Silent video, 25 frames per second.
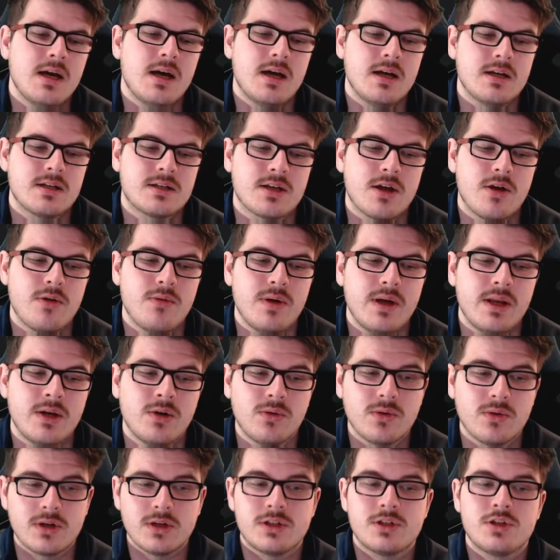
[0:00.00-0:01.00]
So in
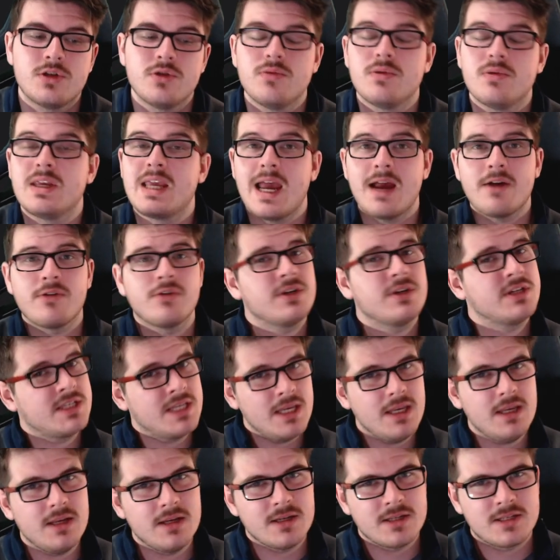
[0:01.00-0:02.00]
order to
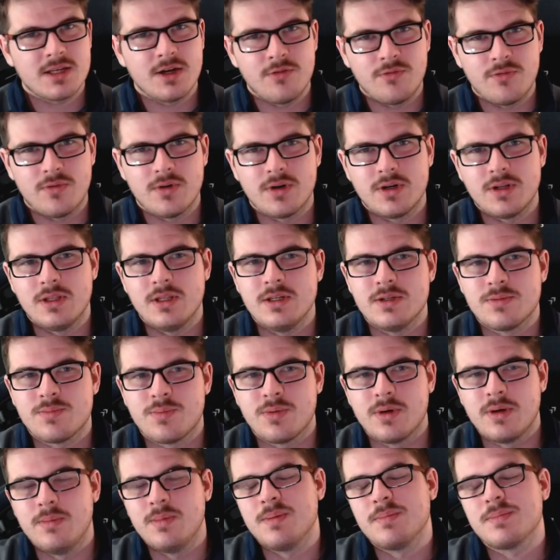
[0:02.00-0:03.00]
guarantee yourself one of these
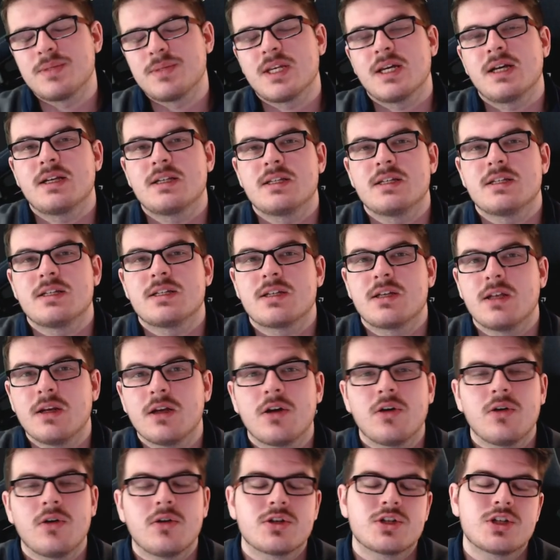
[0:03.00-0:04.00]
premium tanks, it's going
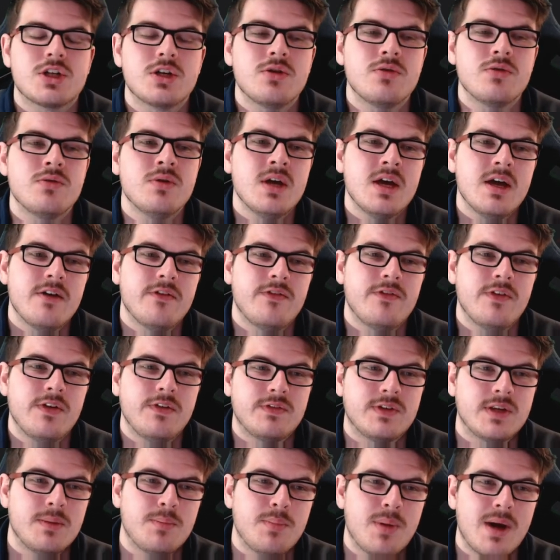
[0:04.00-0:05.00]
to cost you
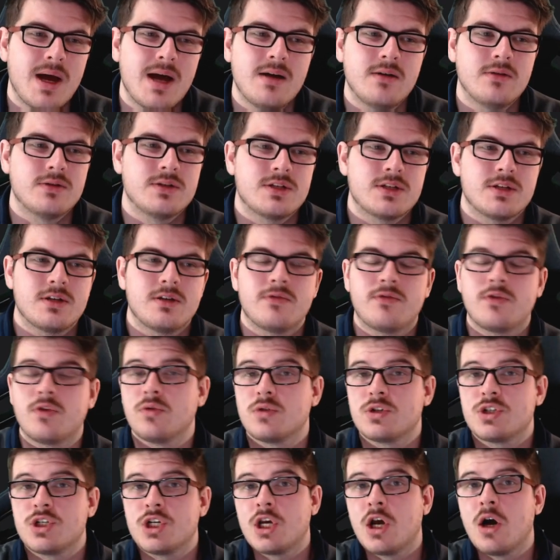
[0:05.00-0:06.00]
£50, and of
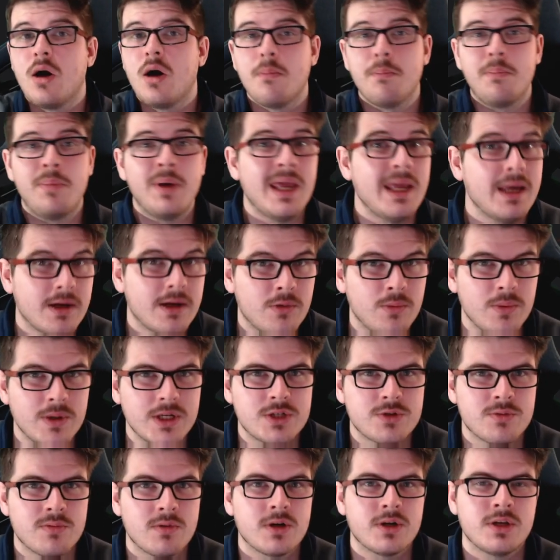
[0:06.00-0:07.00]
course you can't pick
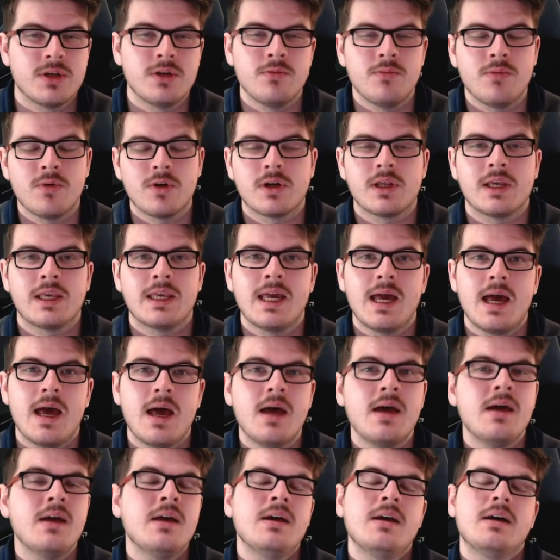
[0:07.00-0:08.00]
which one you want to
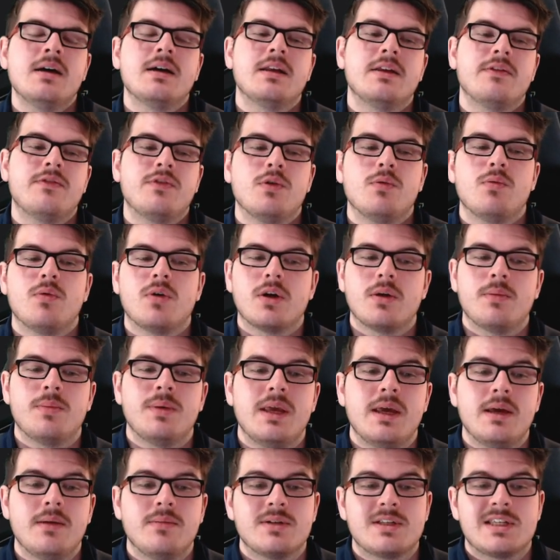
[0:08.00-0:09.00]
get, and if you want to
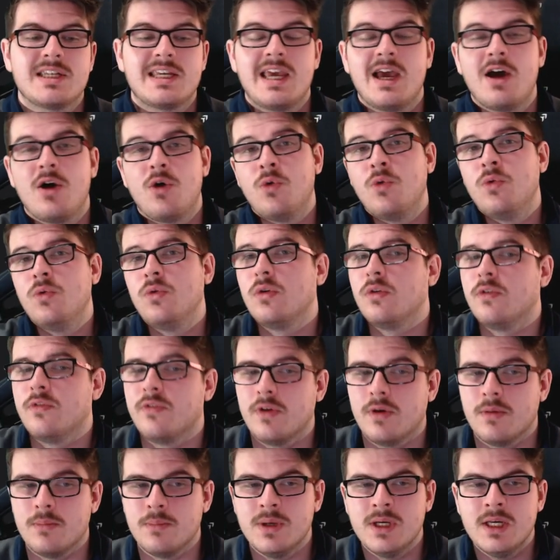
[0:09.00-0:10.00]
be able to get all of
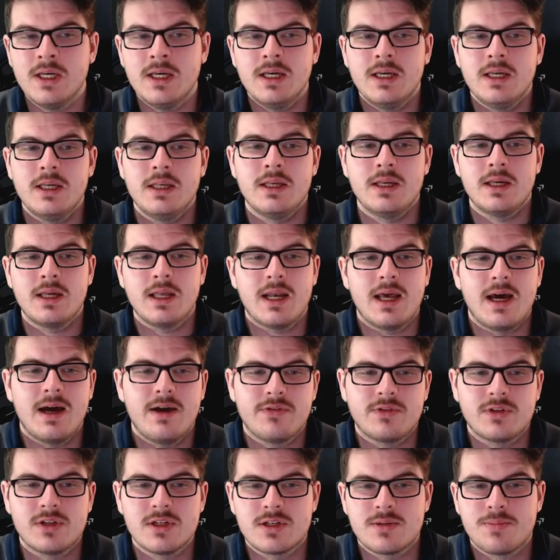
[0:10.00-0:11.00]
them you're going to
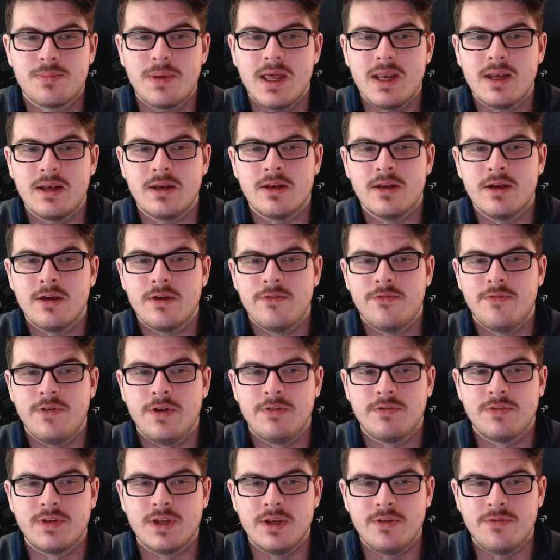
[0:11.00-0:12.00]
have to spend
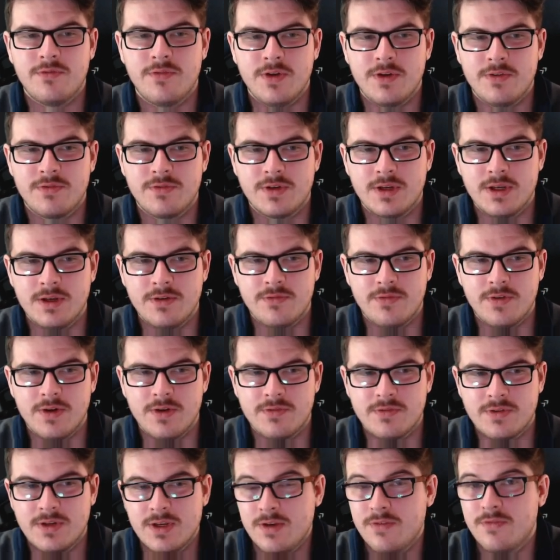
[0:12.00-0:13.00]
50, 50,
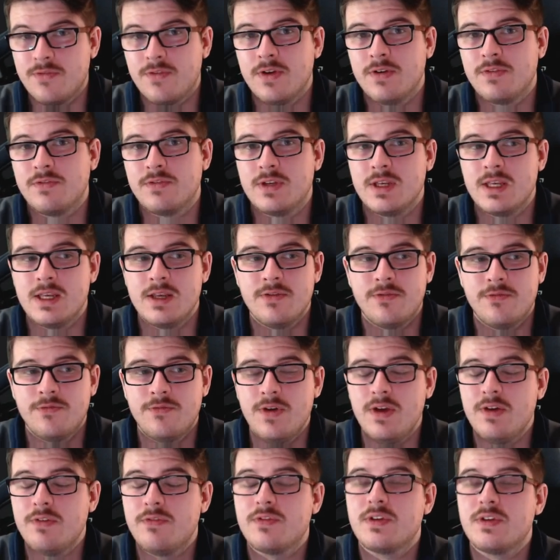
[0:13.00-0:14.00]
50, 50,
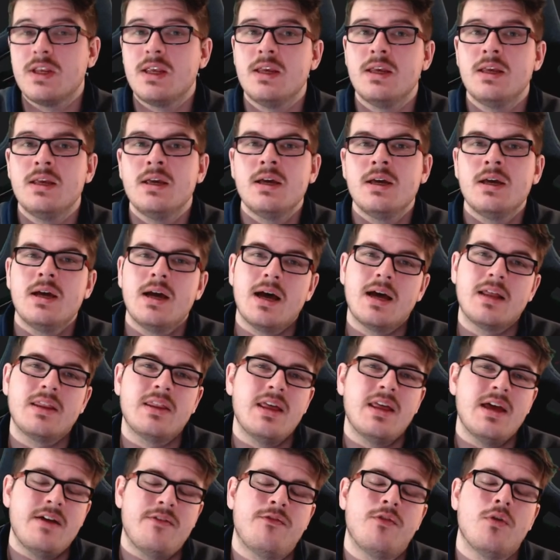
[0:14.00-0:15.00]
50
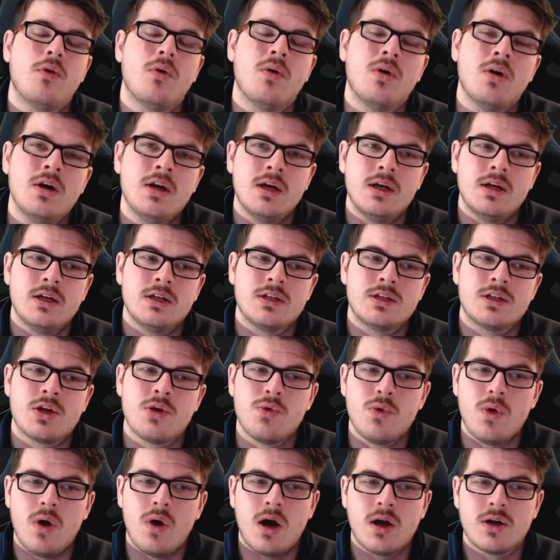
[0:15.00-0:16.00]
and therefore
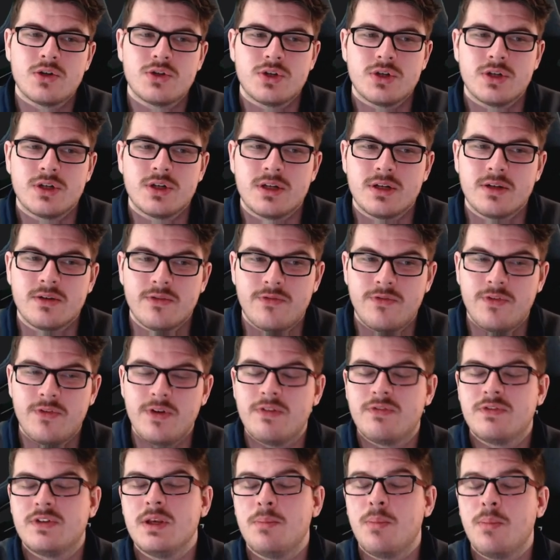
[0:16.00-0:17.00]

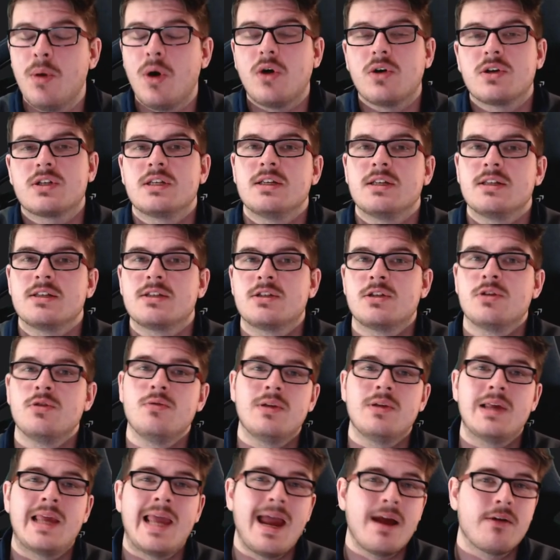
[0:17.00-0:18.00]
250 boxes
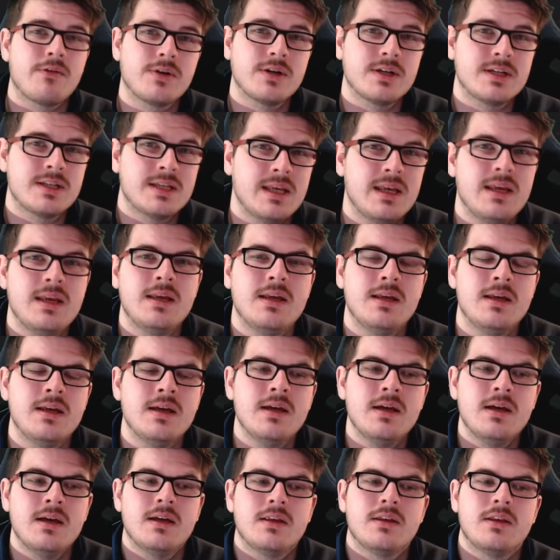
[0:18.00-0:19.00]
to
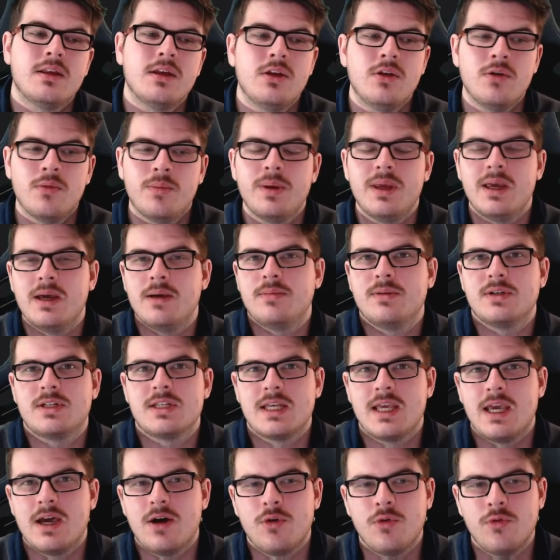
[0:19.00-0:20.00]
guarantee that you'll be able
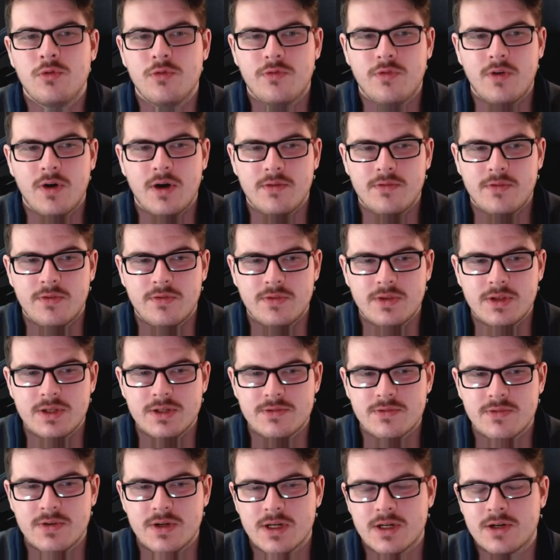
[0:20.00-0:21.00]
to get all 5 of
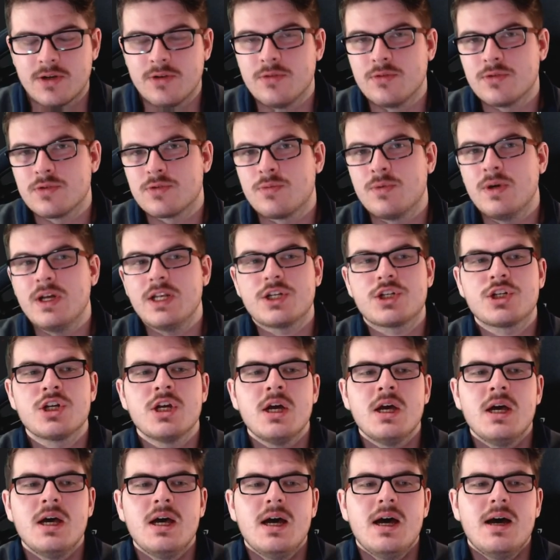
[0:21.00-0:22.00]
these vehicles,
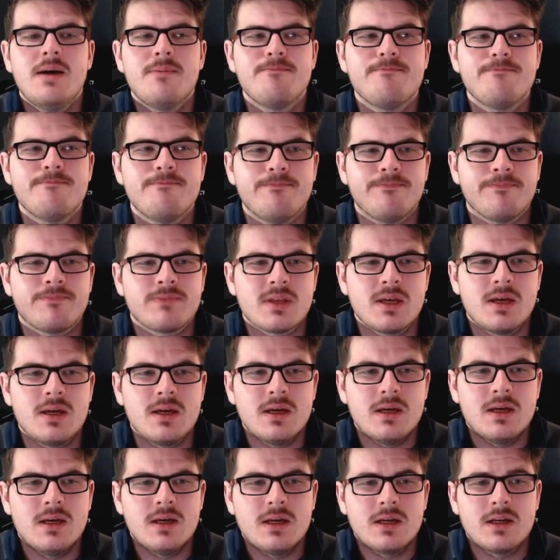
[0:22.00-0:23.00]
which
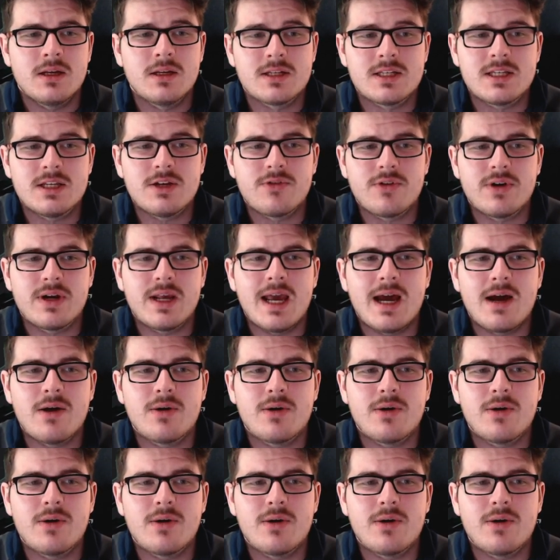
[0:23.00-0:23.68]
considering how